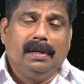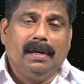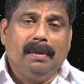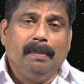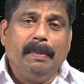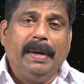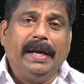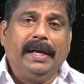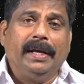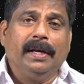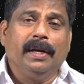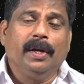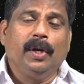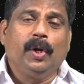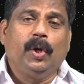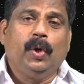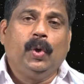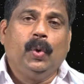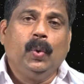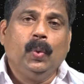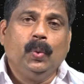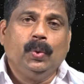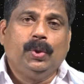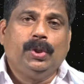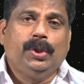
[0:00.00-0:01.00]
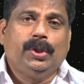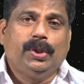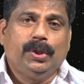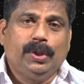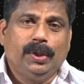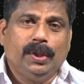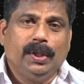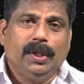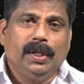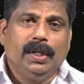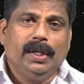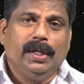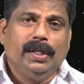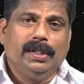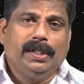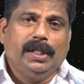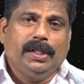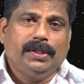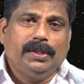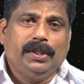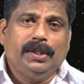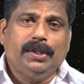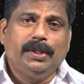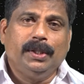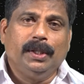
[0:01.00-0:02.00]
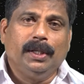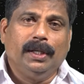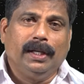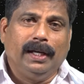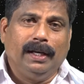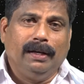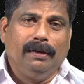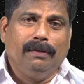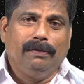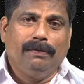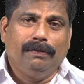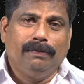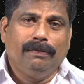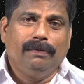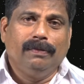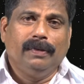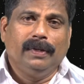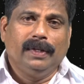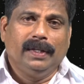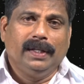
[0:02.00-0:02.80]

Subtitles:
making huge success in life